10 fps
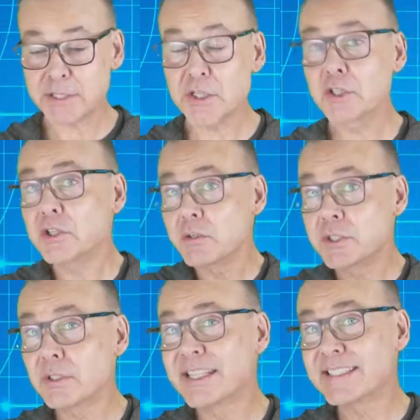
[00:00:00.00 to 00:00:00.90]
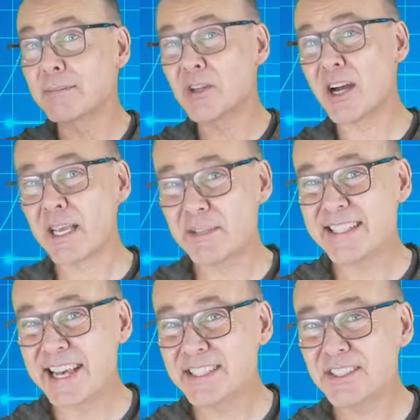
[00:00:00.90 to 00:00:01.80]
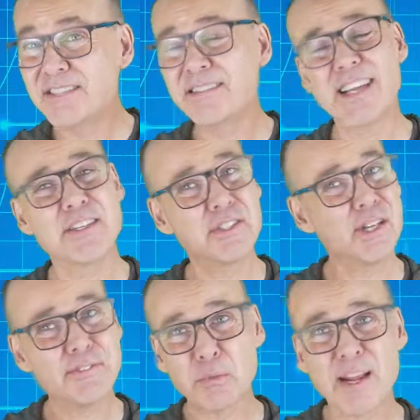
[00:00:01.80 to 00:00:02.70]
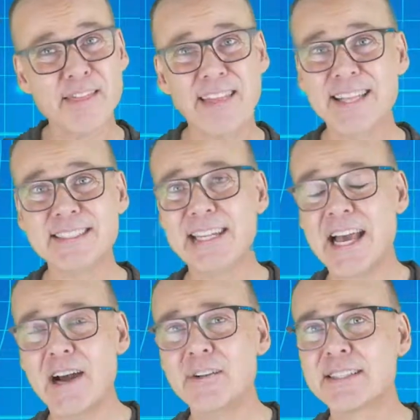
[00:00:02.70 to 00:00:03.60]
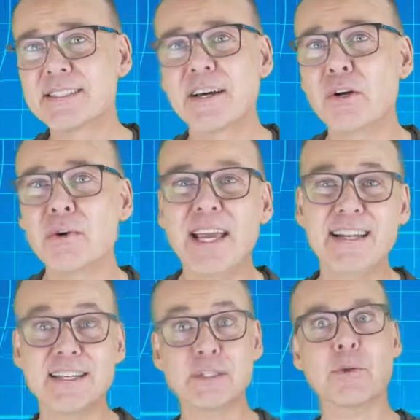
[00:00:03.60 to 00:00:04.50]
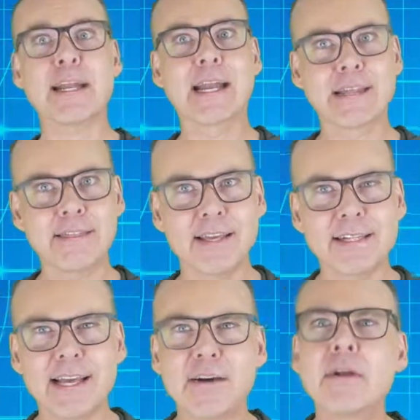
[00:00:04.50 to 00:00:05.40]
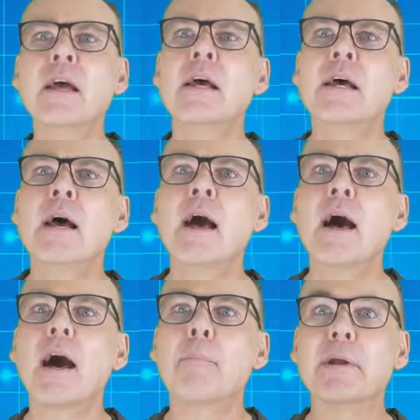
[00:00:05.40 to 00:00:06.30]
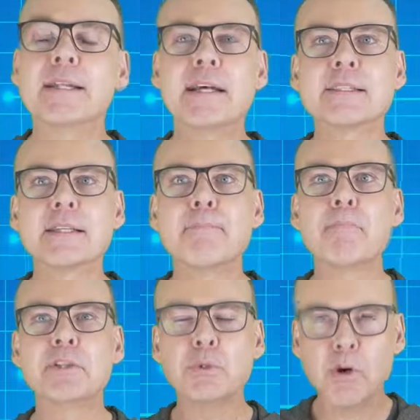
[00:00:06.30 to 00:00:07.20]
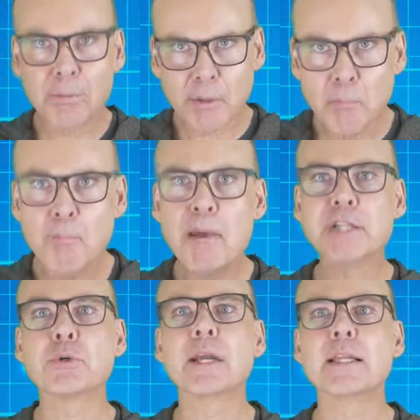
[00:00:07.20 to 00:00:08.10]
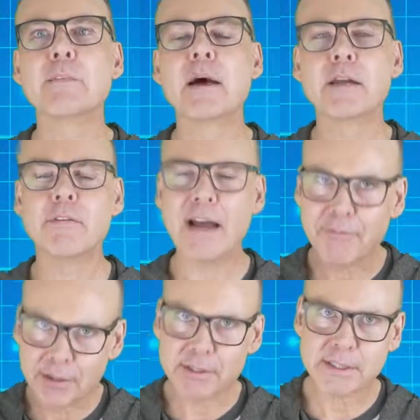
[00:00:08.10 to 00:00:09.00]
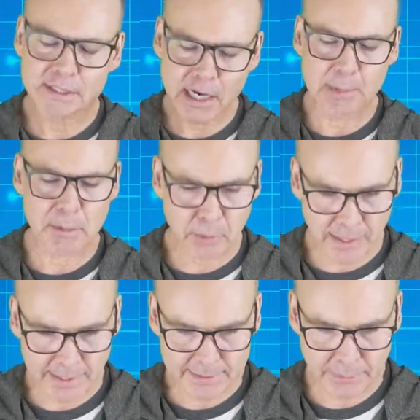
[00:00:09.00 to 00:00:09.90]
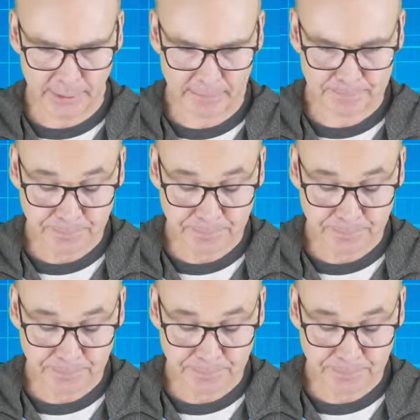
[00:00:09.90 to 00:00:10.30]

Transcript: So you still need some documentation, and you still have to write things down. It's not okay not to write anything down, but you want to be measuring the amount of effort and time you're putting into it.